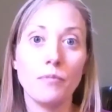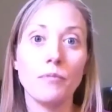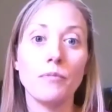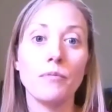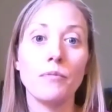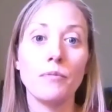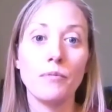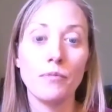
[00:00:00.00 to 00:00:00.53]

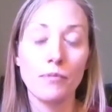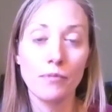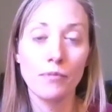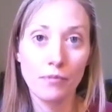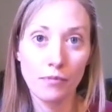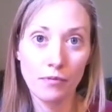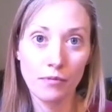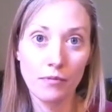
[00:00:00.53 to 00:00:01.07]
just,
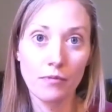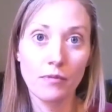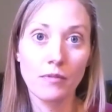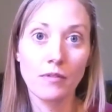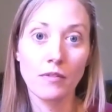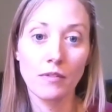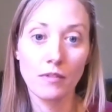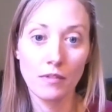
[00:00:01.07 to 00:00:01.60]
for my
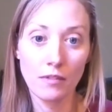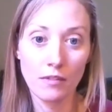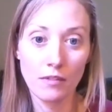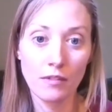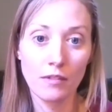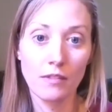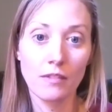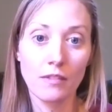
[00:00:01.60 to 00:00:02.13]
own
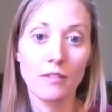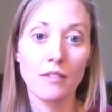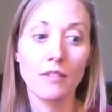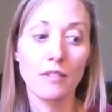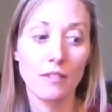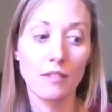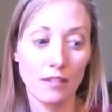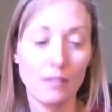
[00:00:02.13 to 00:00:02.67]

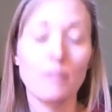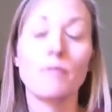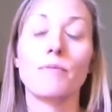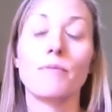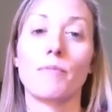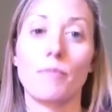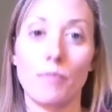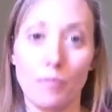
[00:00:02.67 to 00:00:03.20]
sake,
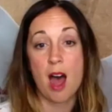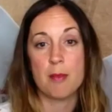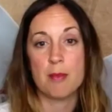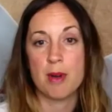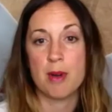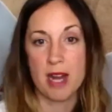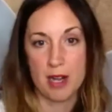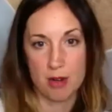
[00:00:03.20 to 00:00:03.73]
was top
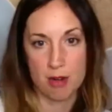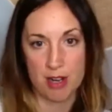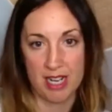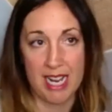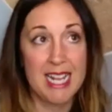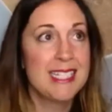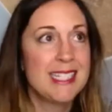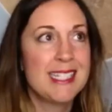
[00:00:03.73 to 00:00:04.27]

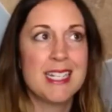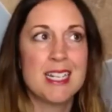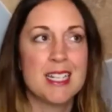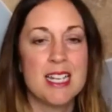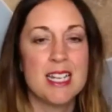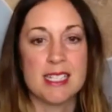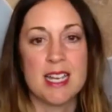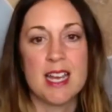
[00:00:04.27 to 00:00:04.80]
priority. It still
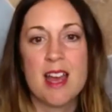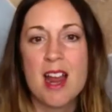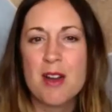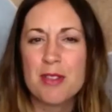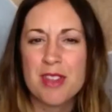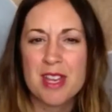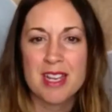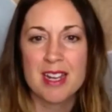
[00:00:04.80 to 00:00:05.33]
is. I
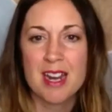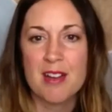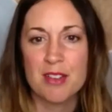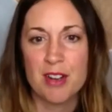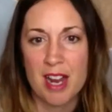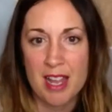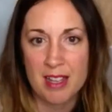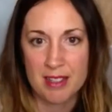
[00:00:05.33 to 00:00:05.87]
don't think it
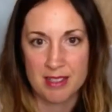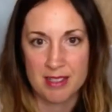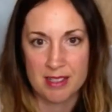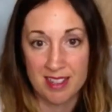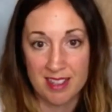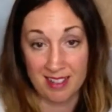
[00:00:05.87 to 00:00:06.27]
ever ends.